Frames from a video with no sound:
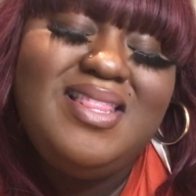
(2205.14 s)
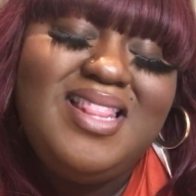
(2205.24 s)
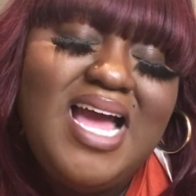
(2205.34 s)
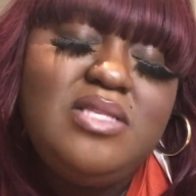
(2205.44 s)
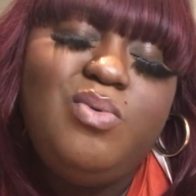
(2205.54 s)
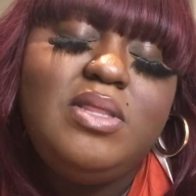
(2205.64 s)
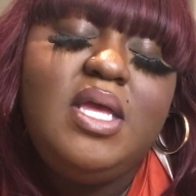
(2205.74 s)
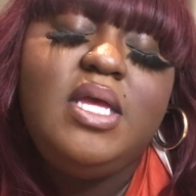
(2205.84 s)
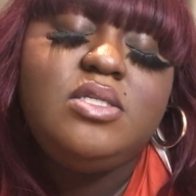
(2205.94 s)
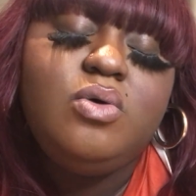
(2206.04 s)
that's what
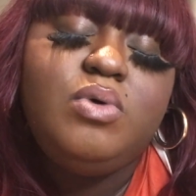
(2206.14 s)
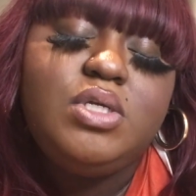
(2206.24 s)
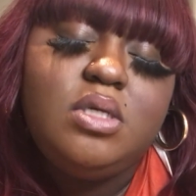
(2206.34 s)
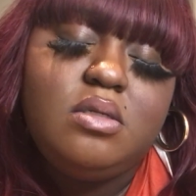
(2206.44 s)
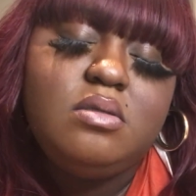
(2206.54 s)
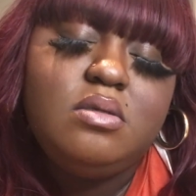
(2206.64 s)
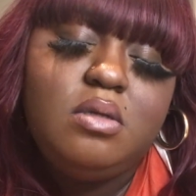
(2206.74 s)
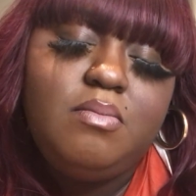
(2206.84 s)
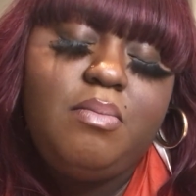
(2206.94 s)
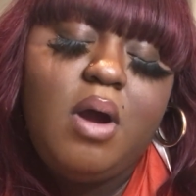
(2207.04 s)
the intuition
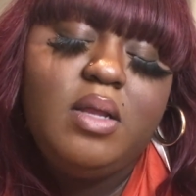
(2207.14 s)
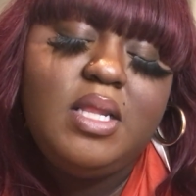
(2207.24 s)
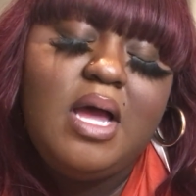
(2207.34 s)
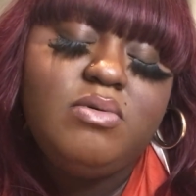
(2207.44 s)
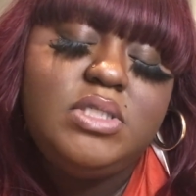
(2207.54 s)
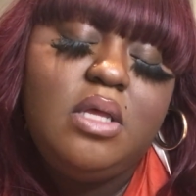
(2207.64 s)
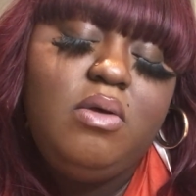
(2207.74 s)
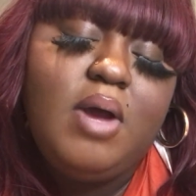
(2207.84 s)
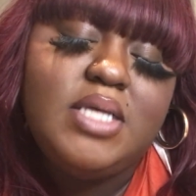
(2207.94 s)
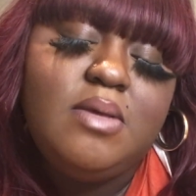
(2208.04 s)
part that I was
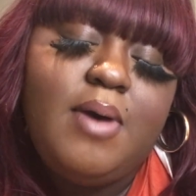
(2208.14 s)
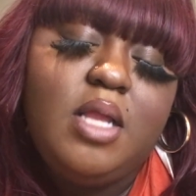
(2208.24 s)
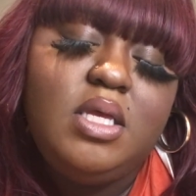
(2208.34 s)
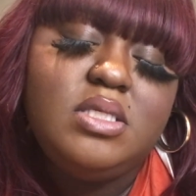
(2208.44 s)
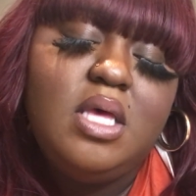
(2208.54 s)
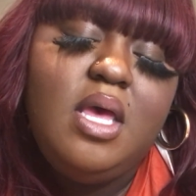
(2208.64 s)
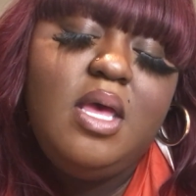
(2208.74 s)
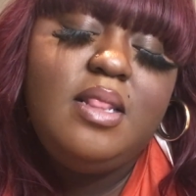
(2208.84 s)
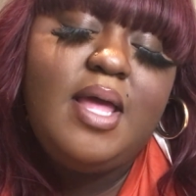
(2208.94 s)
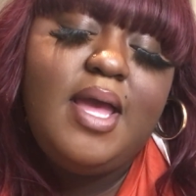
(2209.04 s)
telling you guys about is
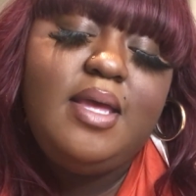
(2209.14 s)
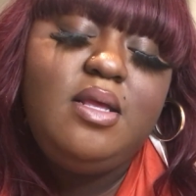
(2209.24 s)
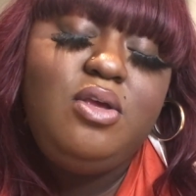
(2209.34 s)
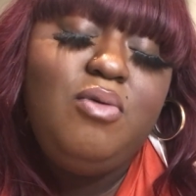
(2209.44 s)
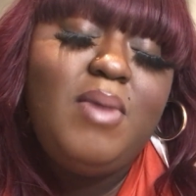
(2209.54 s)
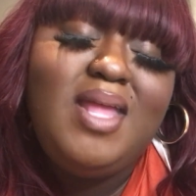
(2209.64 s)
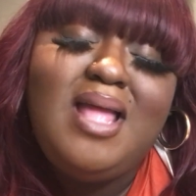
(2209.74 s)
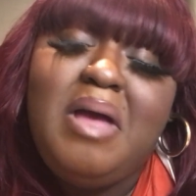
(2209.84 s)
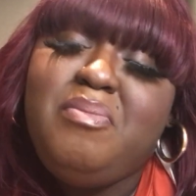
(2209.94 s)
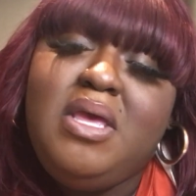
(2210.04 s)
that you may
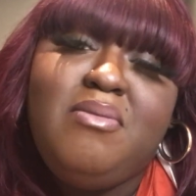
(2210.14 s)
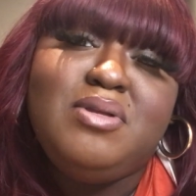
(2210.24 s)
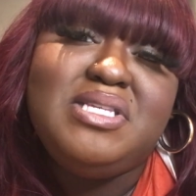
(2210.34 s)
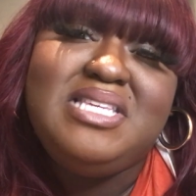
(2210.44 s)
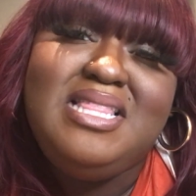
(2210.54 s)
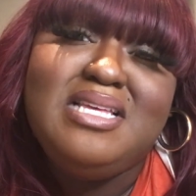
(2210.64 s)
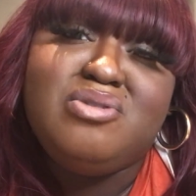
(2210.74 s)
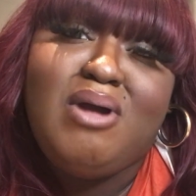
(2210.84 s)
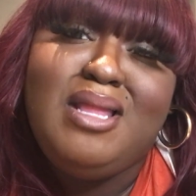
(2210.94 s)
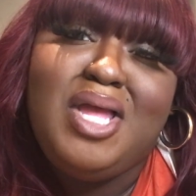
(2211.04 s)
not be able to see
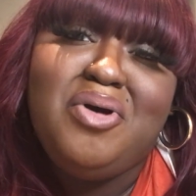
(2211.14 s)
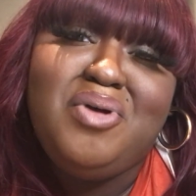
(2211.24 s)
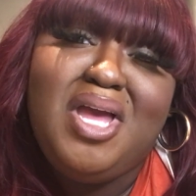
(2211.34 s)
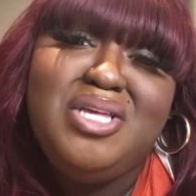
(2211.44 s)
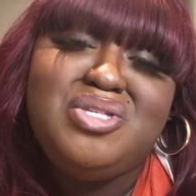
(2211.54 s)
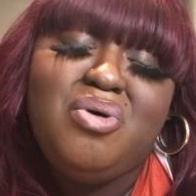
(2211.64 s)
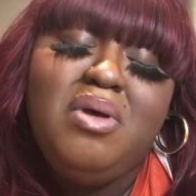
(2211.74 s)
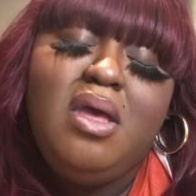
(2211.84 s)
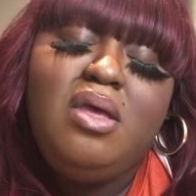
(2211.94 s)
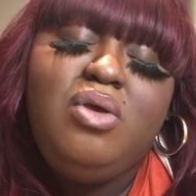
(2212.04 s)
this right now, okay?
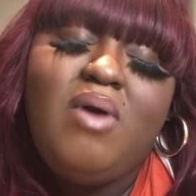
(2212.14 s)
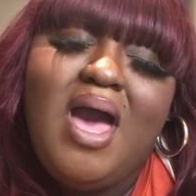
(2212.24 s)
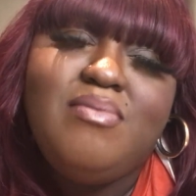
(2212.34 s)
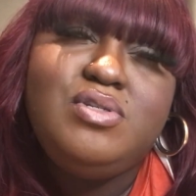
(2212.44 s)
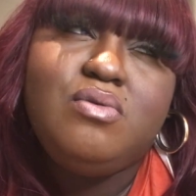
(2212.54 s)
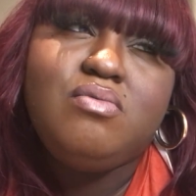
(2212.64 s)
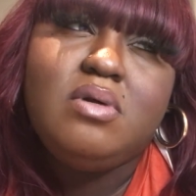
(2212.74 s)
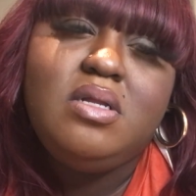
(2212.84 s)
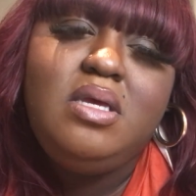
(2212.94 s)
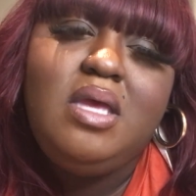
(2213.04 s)
So you have to
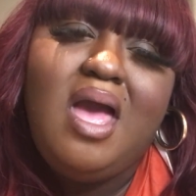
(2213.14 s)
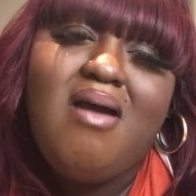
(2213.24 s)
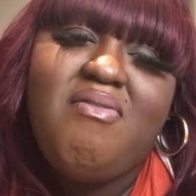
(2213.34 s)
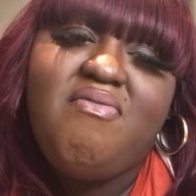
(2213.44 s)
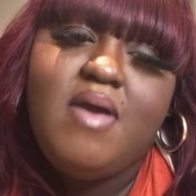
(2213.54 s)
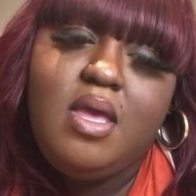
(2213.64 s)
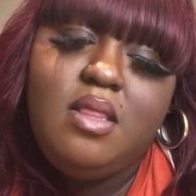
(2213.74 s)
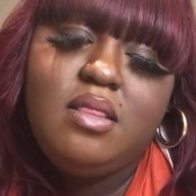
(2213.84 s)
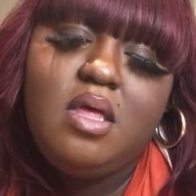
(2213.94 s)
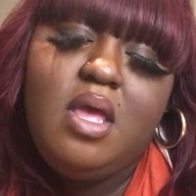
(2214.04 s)
really have
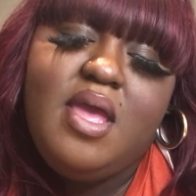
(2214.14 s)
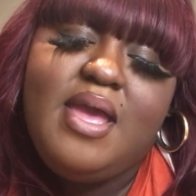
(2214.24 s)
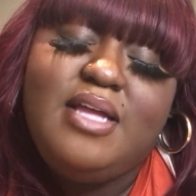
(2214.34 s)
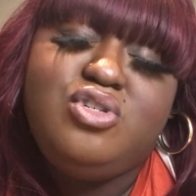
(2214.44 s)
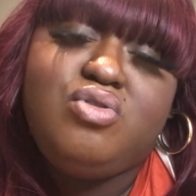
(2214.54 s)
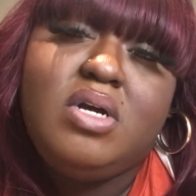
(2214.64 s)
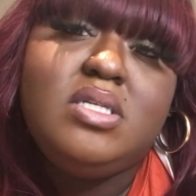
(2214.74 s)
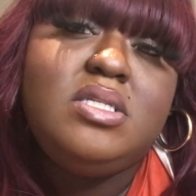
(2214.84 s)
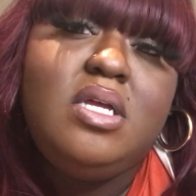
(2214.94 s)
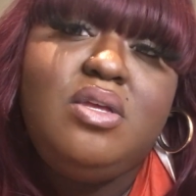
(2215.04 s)
faith and
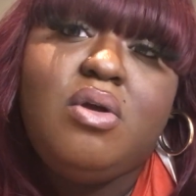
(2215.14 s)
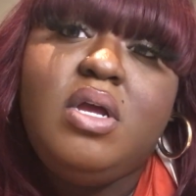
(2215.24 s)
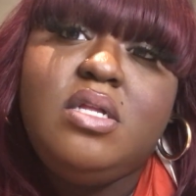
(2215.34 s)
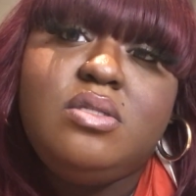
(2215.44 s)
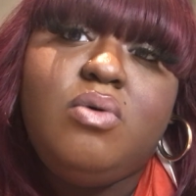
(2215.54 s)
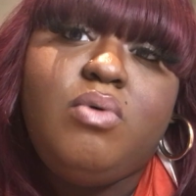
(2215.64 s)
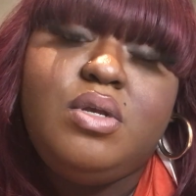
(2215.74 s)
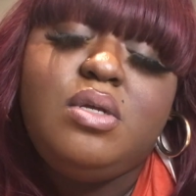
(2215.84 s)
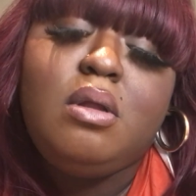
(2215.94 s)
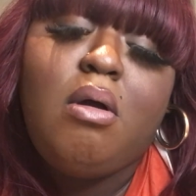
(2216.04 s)
trust in your
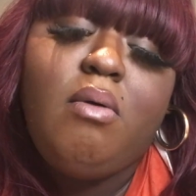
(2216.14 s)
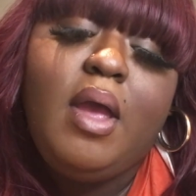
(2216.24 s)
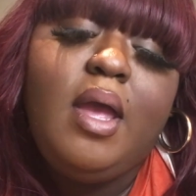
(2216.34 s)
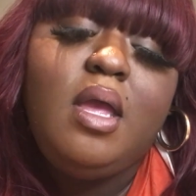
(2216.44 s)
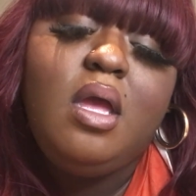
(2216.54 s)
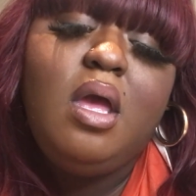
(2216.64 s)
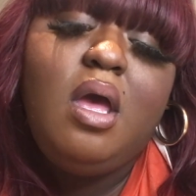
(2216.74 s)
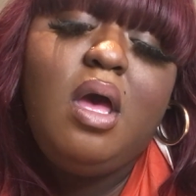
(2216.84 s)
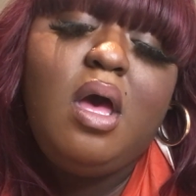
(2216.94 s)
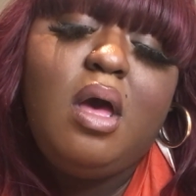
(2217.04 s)
intuition, okay?
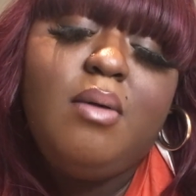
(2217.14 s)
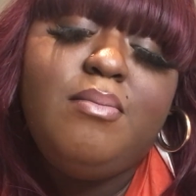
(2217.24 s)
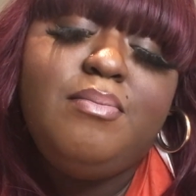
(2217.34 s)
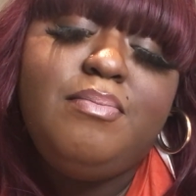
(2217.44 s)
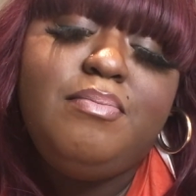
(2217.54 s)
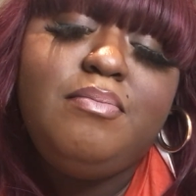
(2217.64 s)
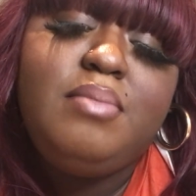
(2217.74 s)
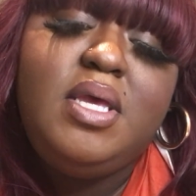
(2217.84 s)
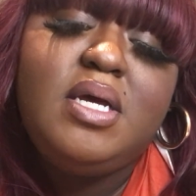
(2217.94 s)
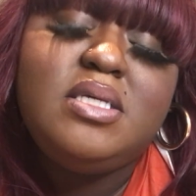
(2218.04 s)
Um,
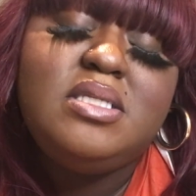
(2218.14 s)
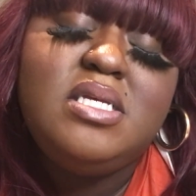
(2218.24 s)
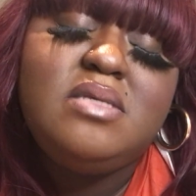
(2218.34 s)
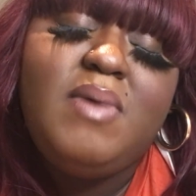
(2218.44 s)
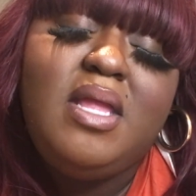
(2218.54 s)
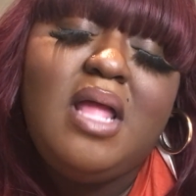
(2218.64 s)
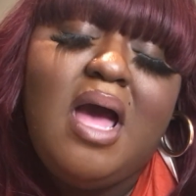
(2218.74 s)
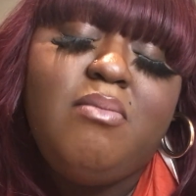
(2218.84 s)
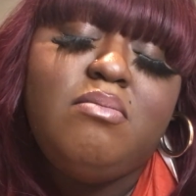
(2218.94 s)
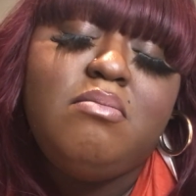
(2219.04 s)
because this may
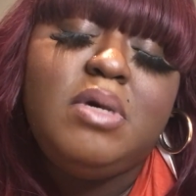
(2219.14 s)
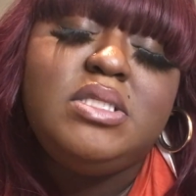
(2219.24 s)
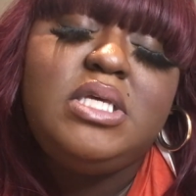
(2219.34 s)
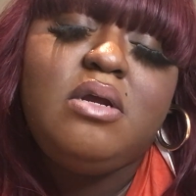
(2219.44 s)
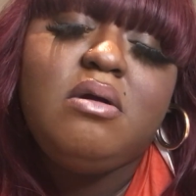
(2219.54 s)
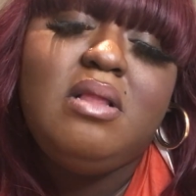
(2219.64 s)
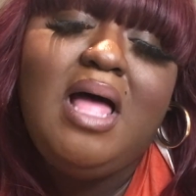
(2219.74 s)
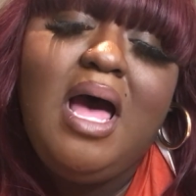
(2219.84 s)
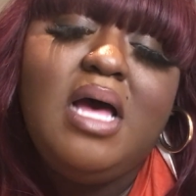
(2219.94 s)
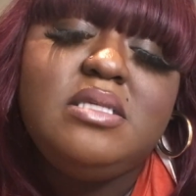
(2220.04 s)
not
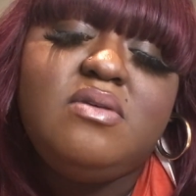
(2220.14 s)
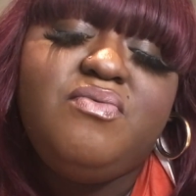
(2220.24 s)
materialize